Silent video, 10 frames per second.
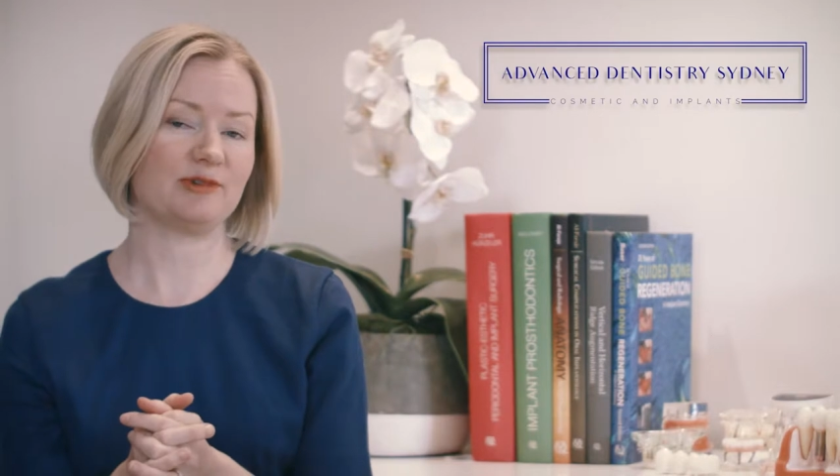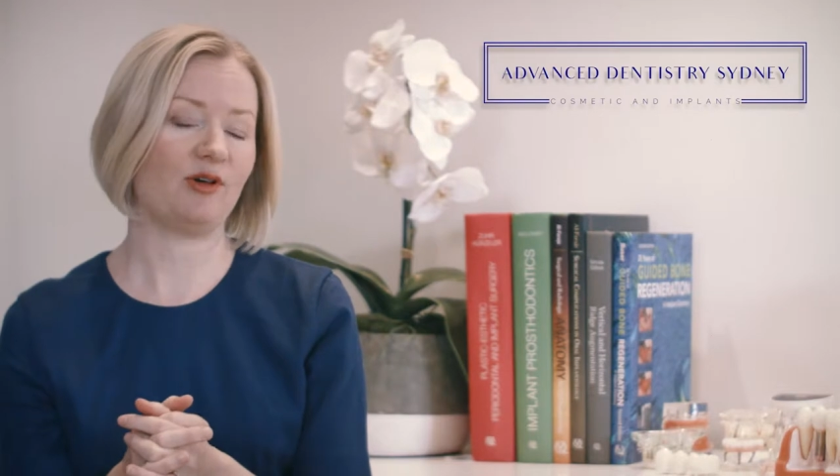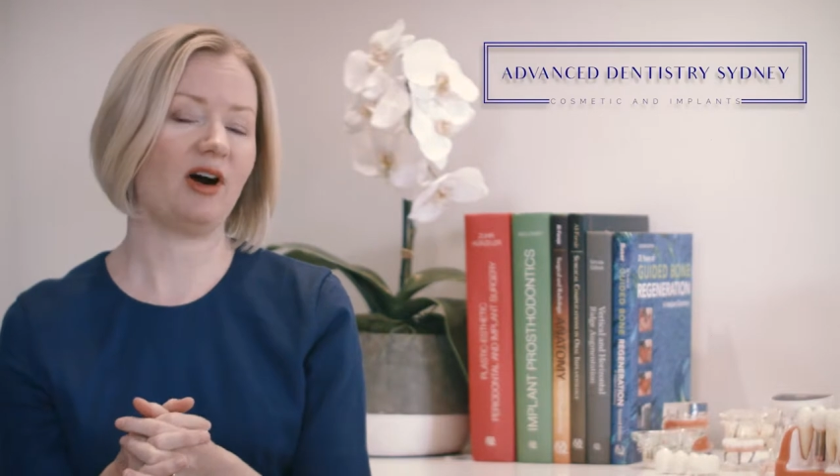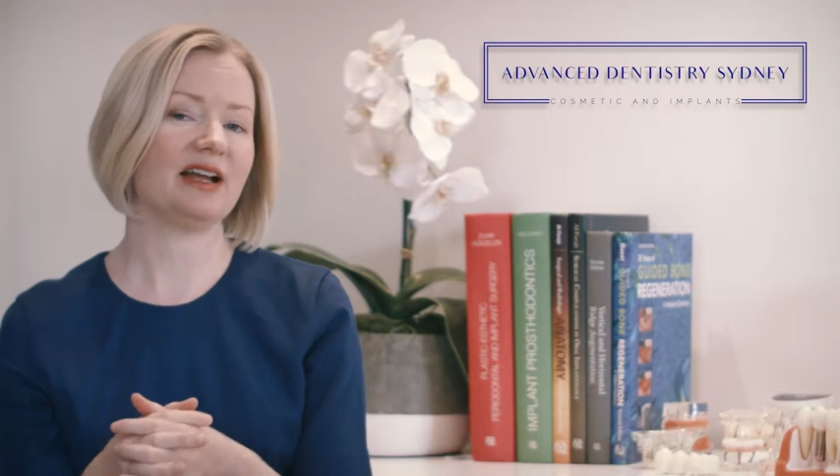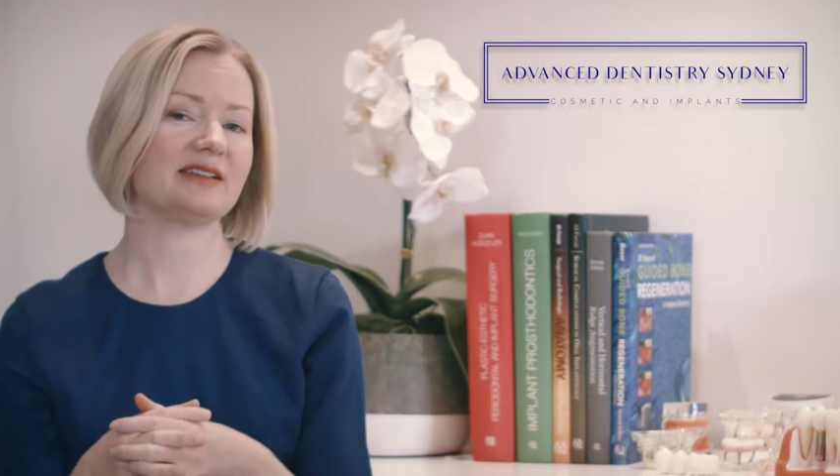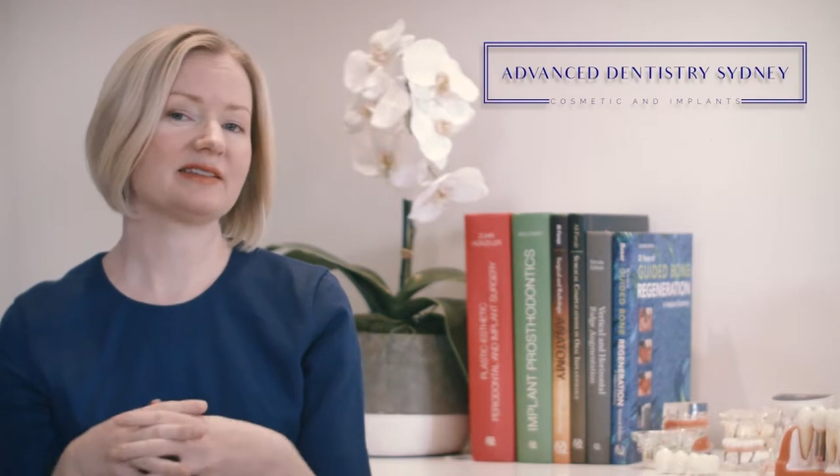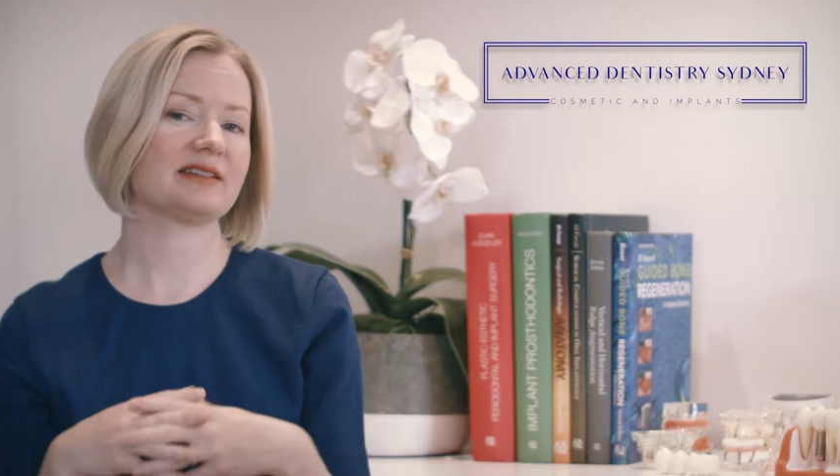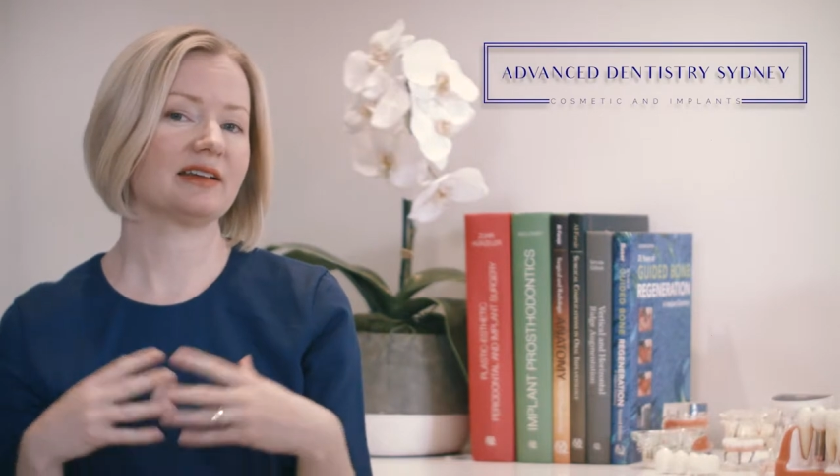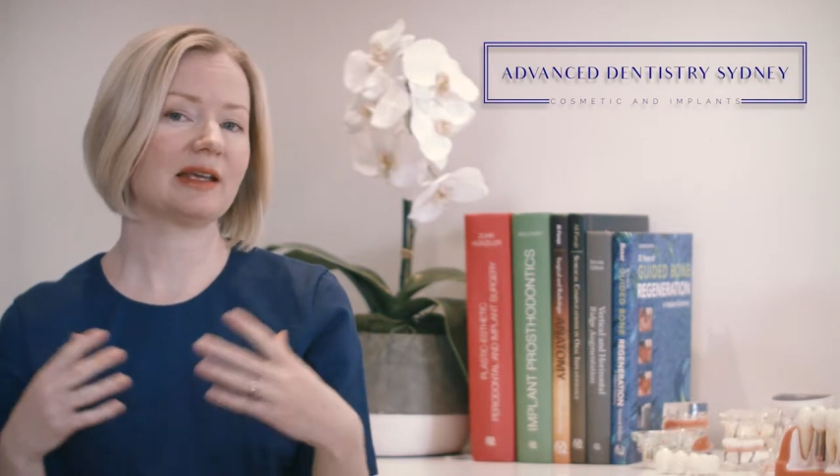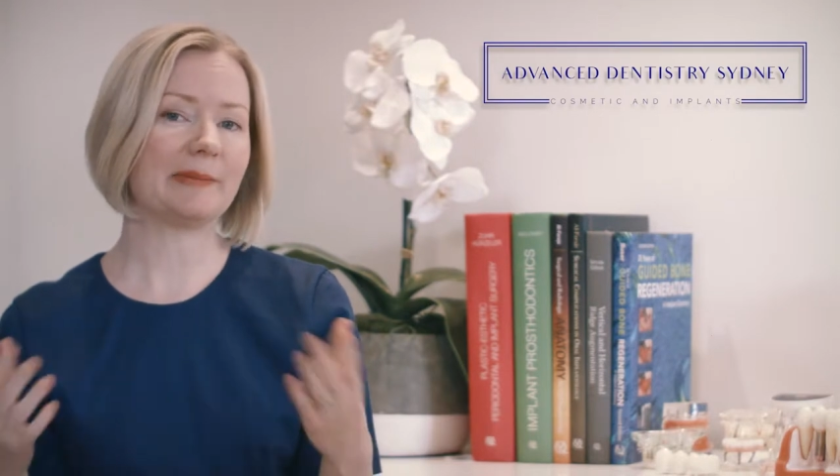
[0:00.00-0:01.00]
quite
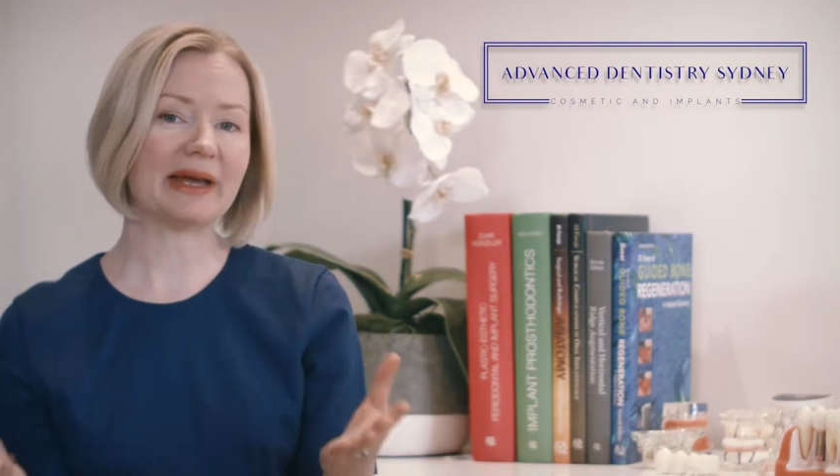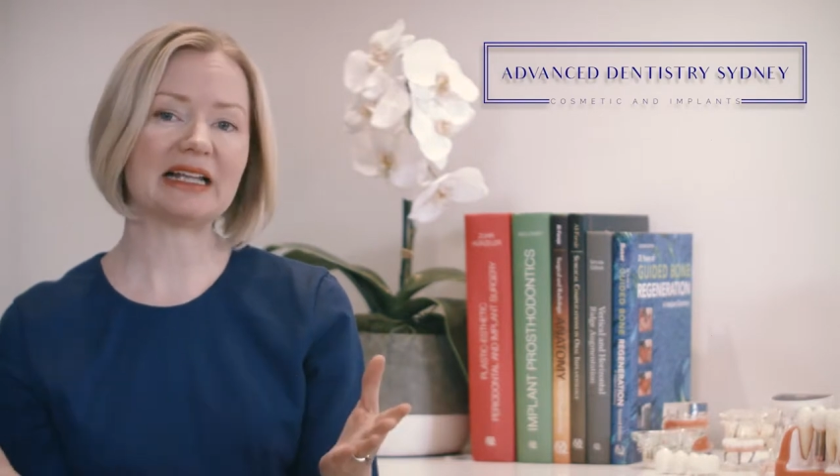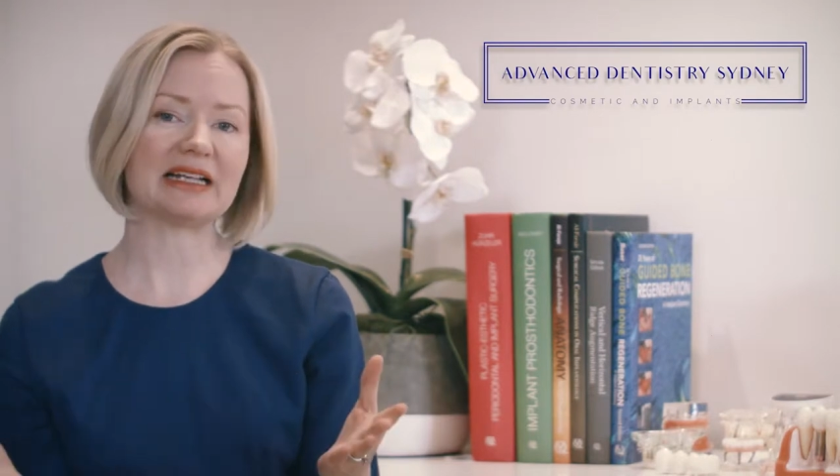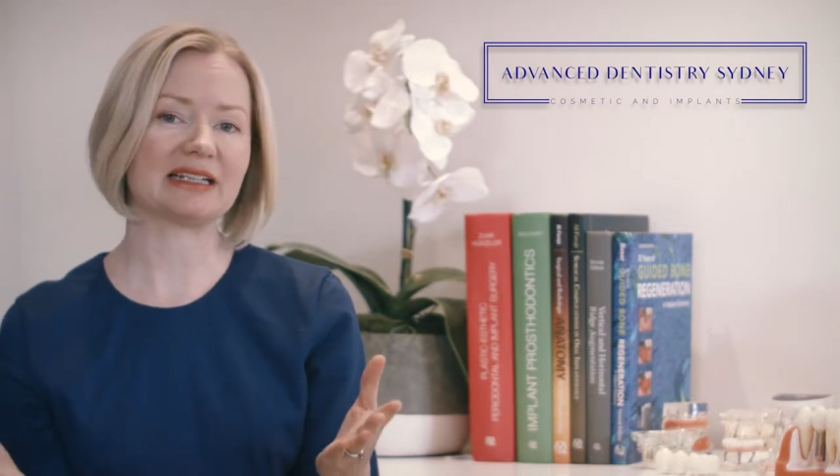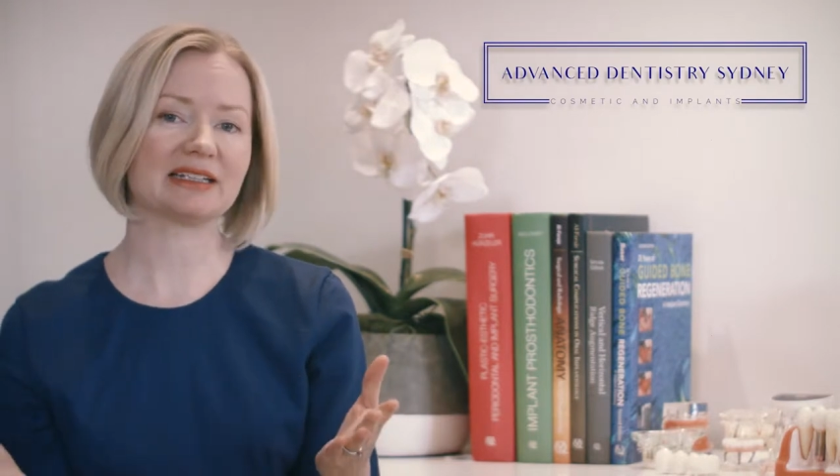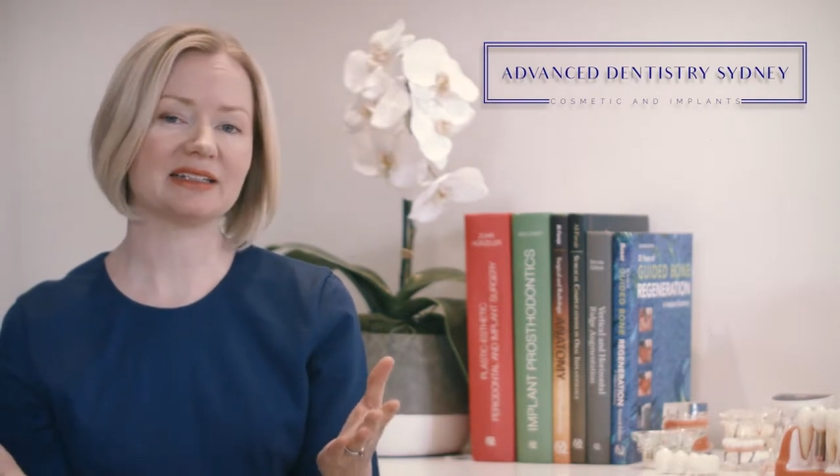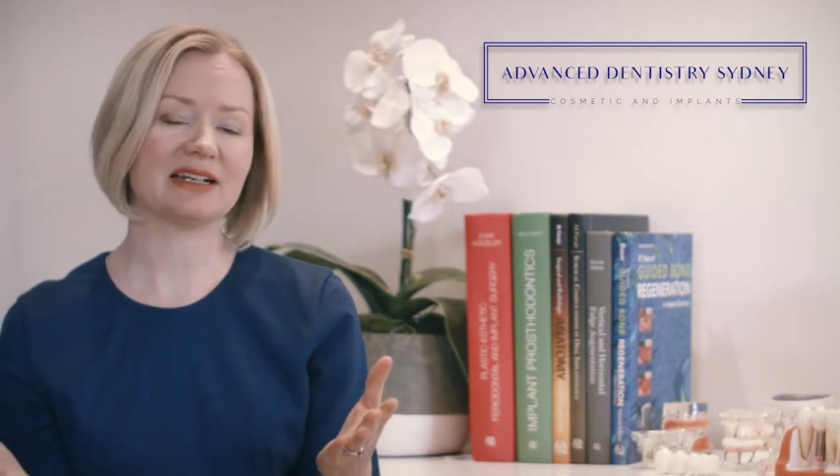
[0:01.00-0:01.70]
compelling,